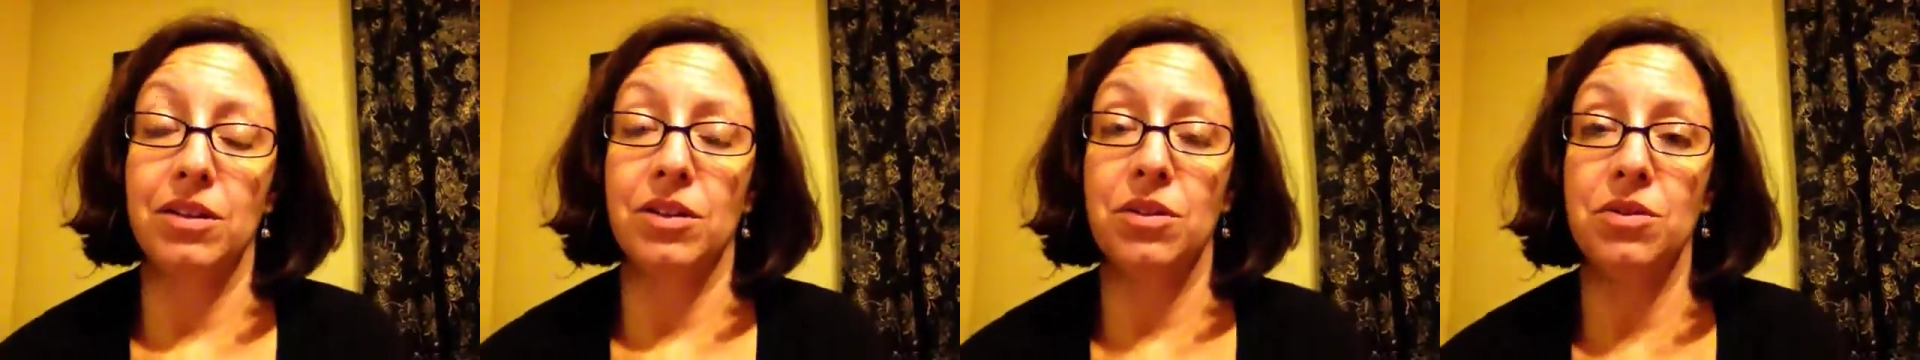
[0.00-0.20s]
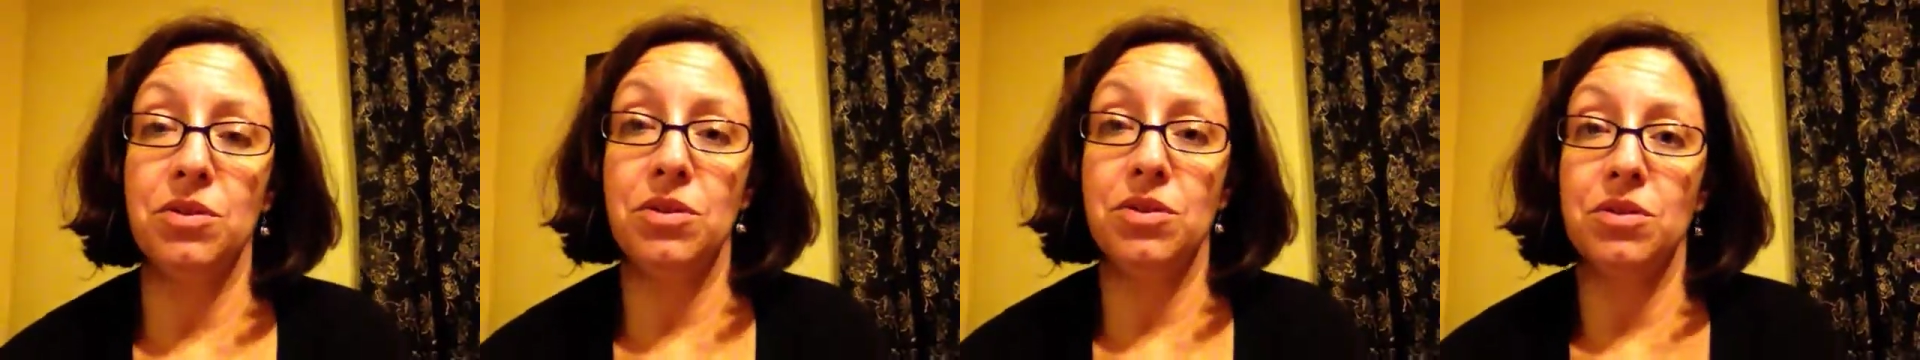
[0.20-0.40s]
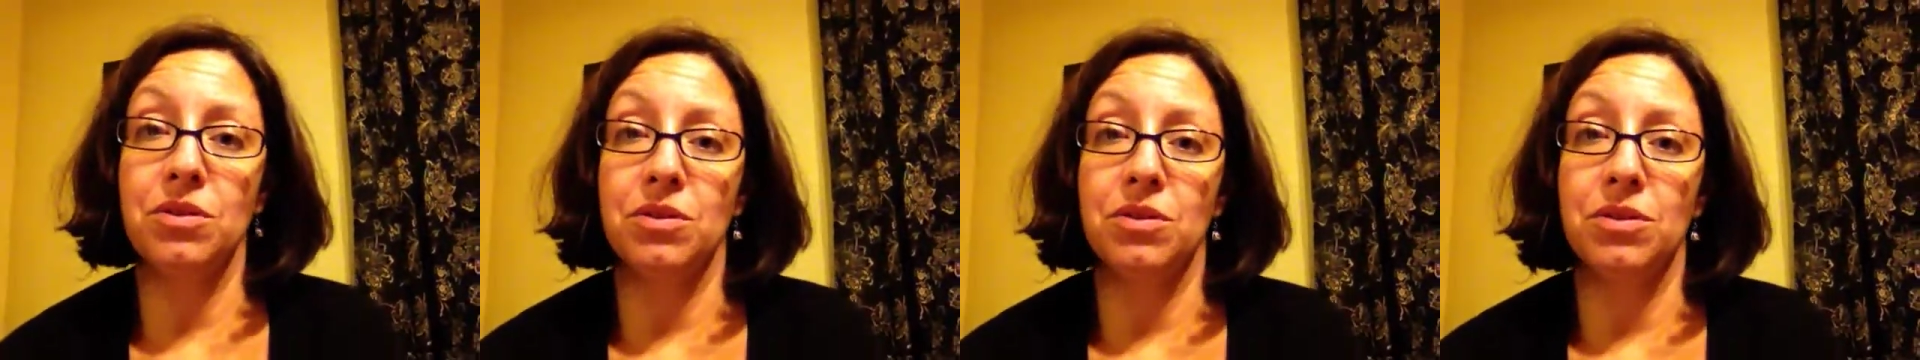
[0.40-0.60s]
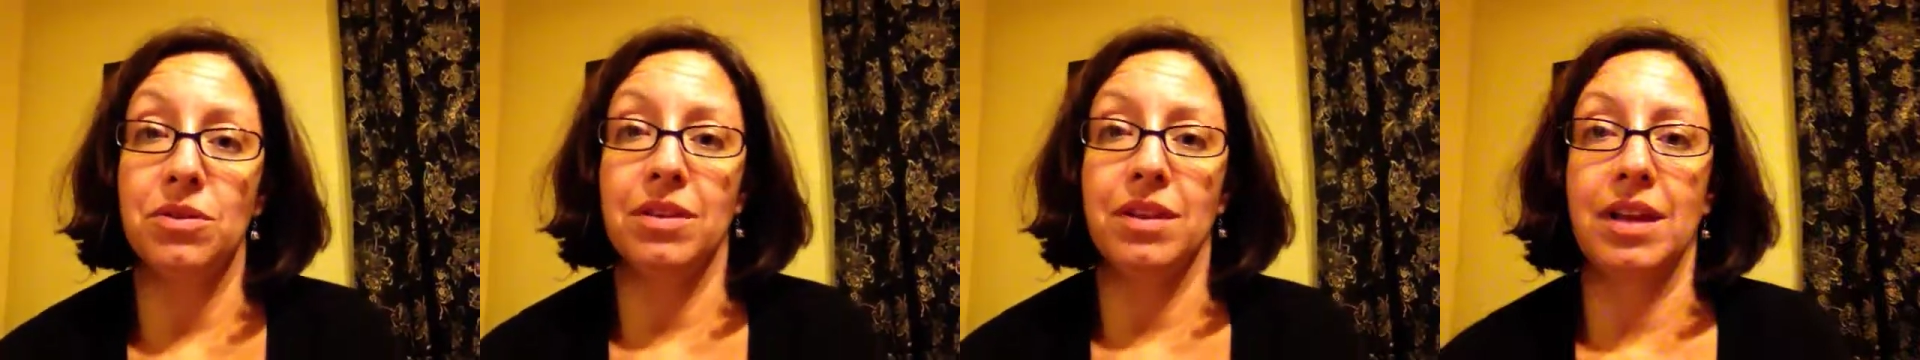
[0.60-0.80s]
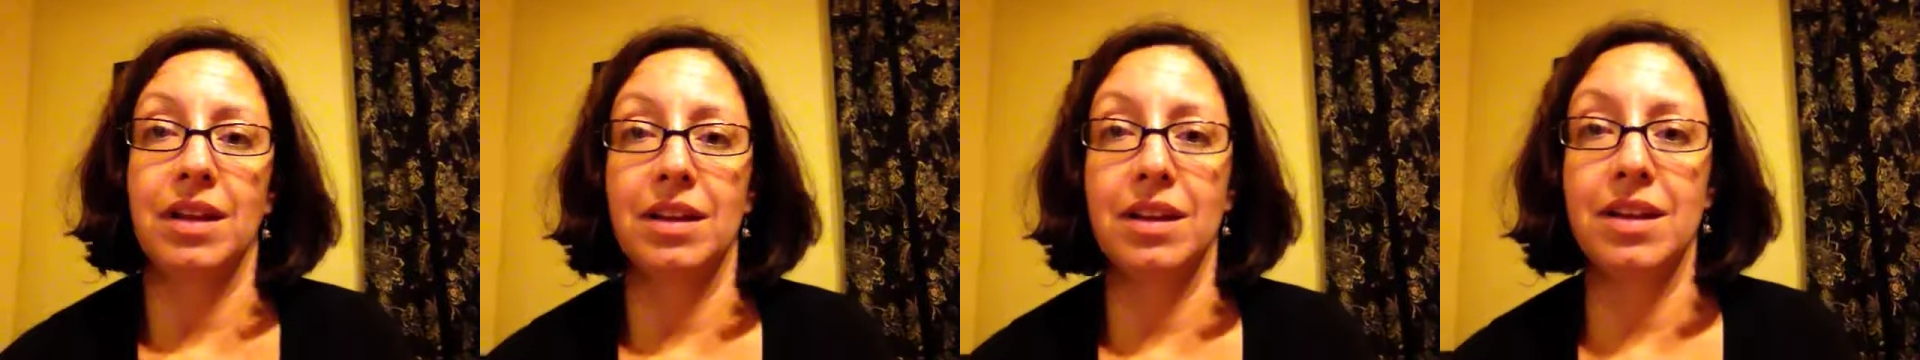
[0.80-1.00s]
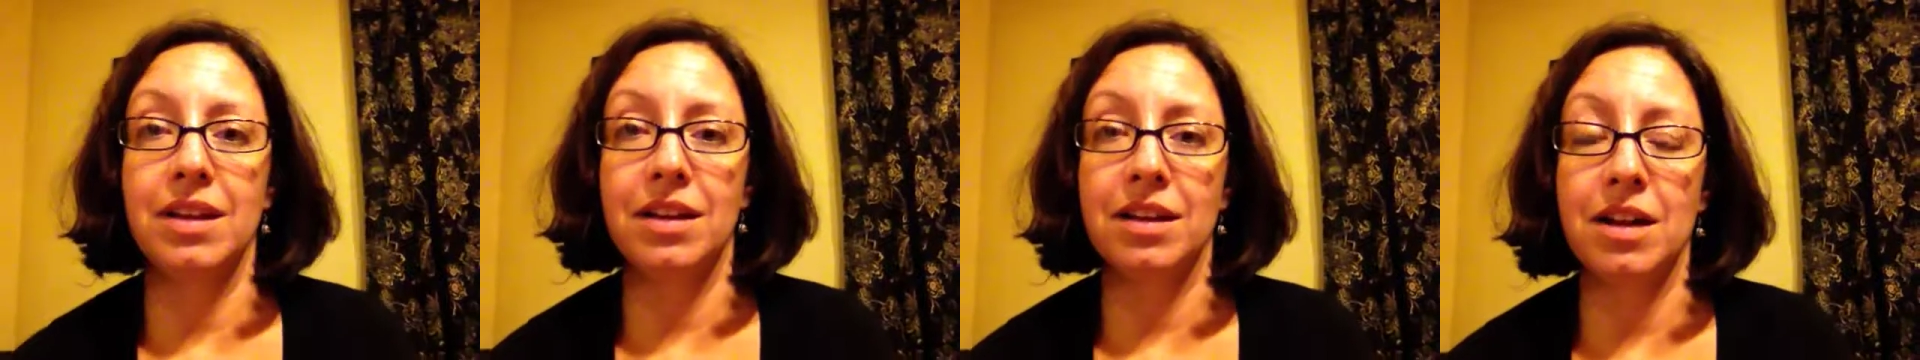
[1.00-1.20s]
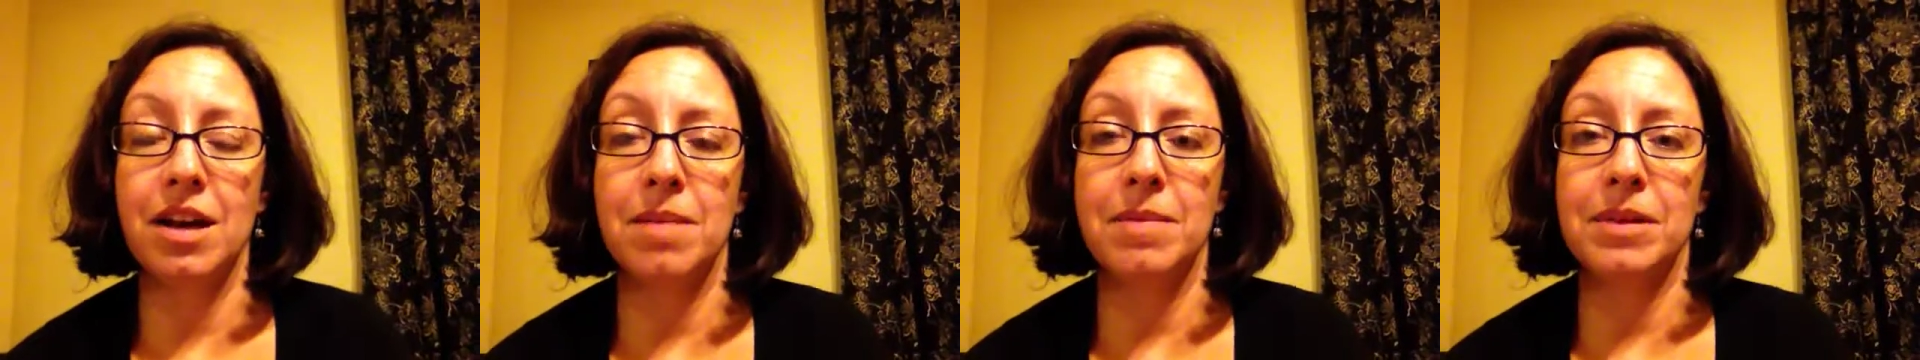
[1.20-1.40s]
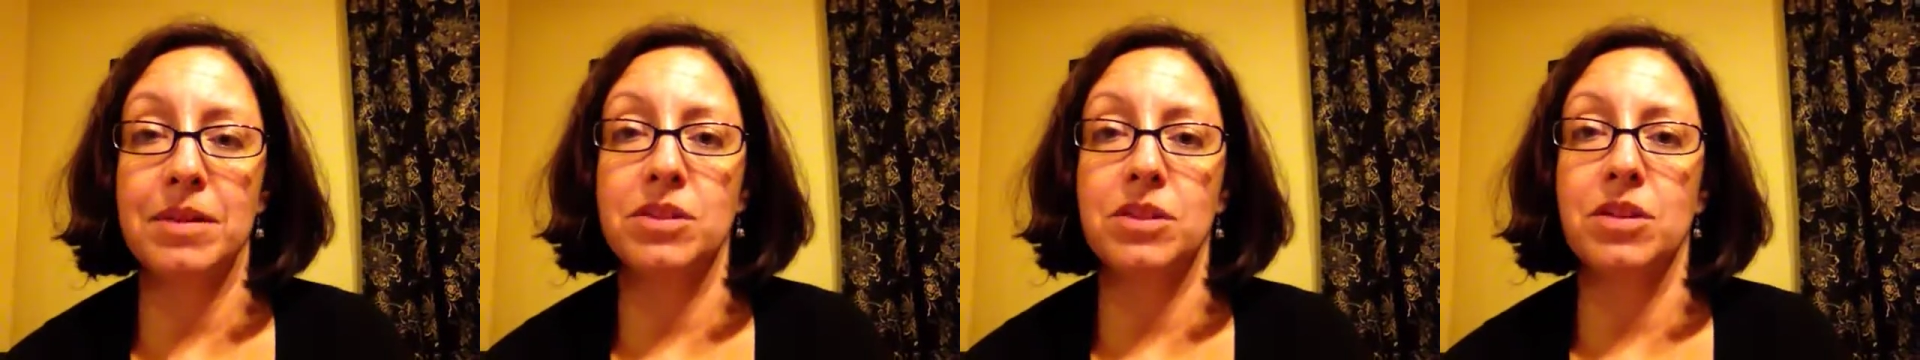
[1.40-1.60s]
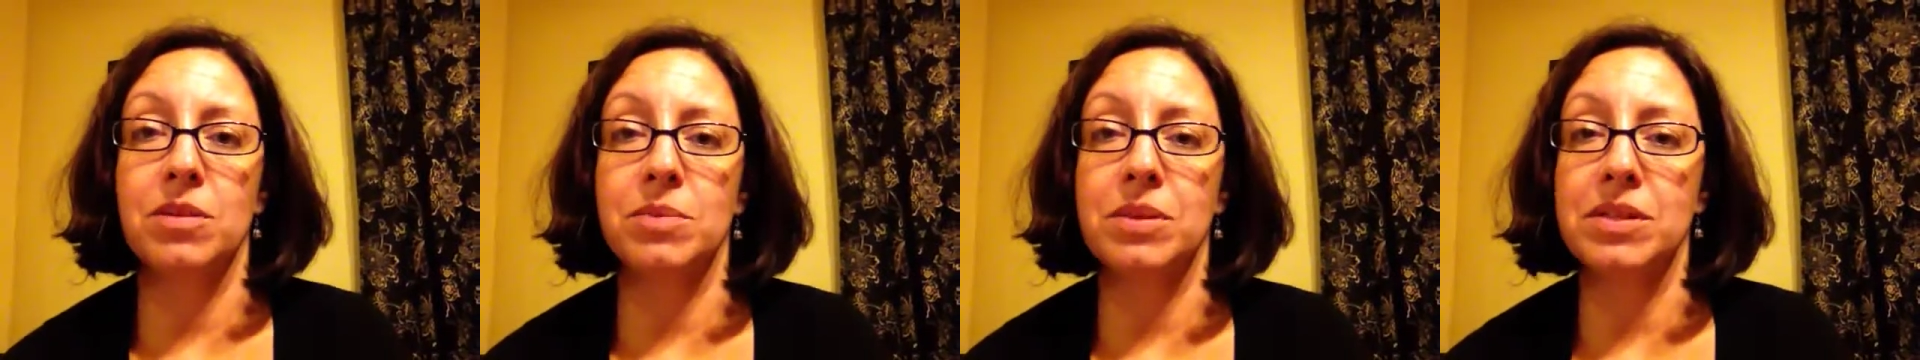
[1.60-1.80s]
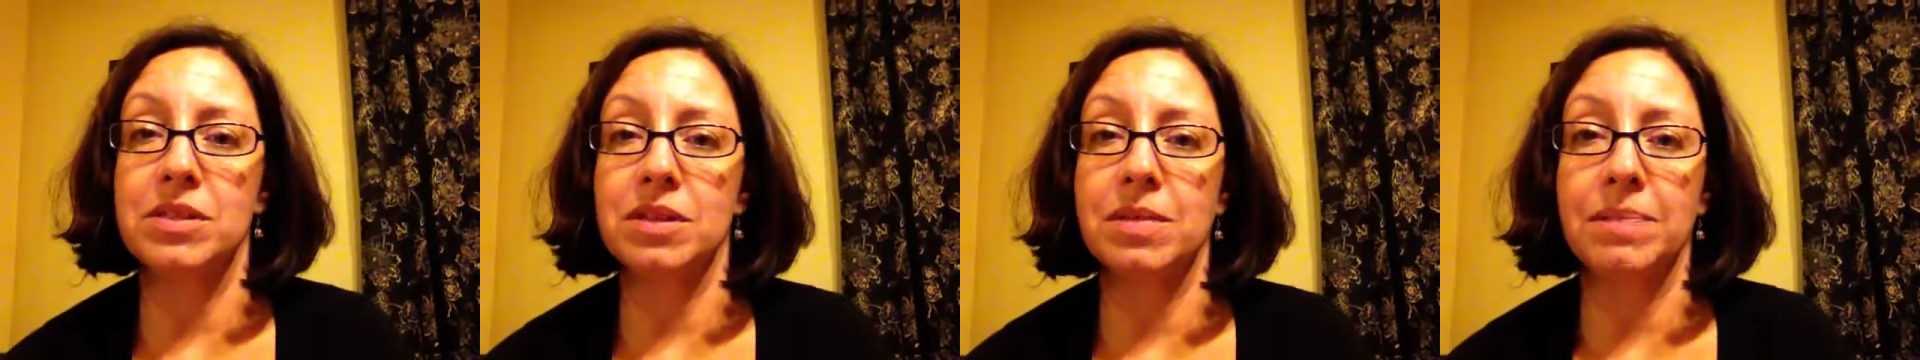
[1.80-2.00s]
who knew that economics could
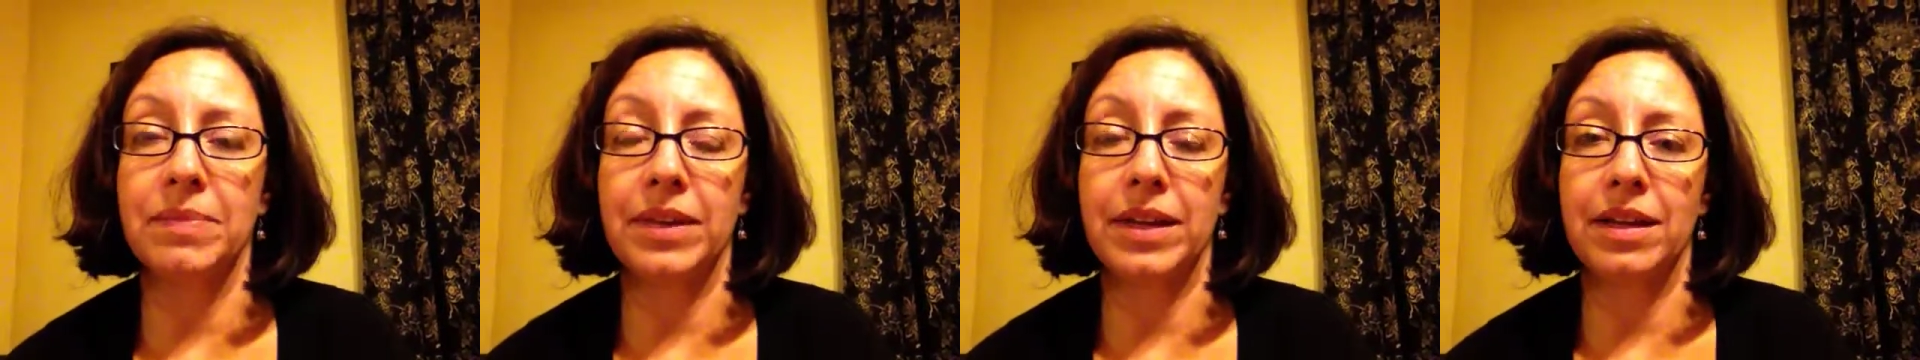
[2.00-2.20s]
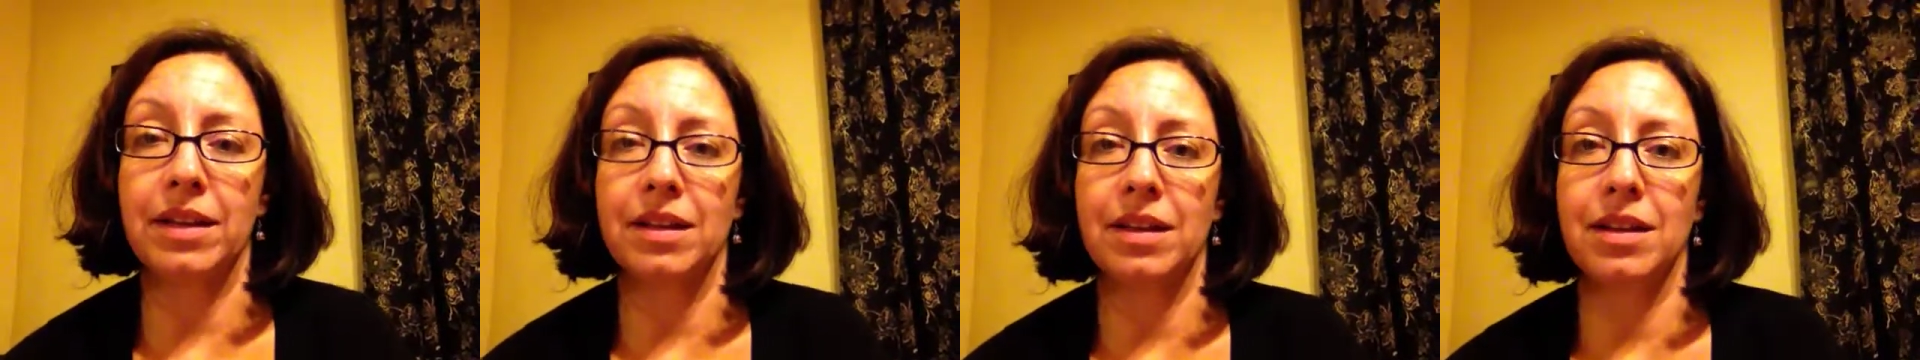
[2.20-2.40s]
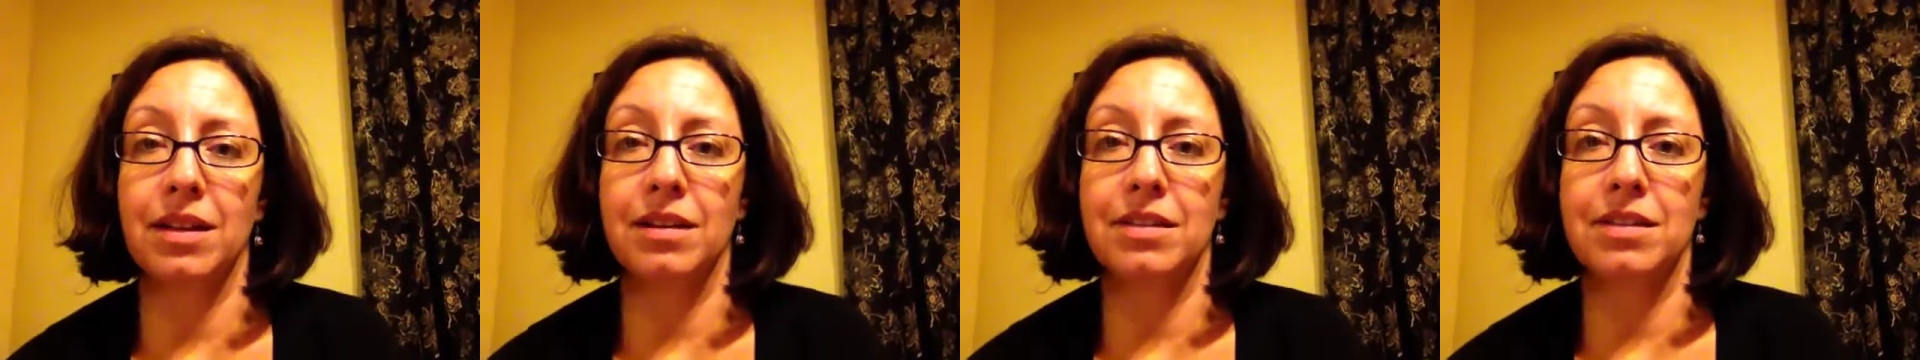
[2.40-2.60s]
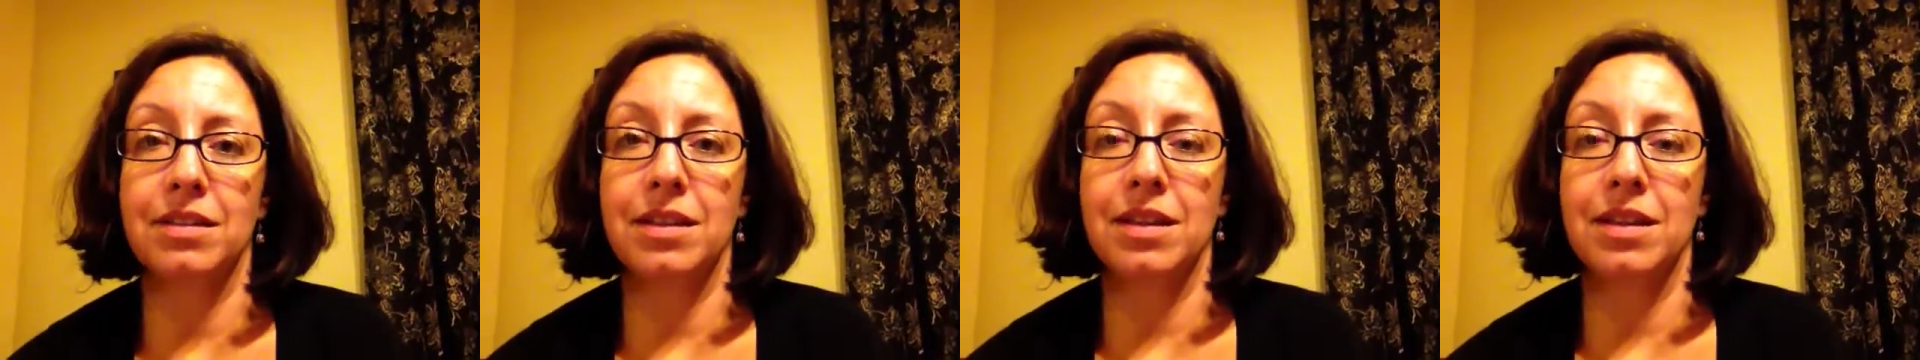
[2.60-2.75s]
be something that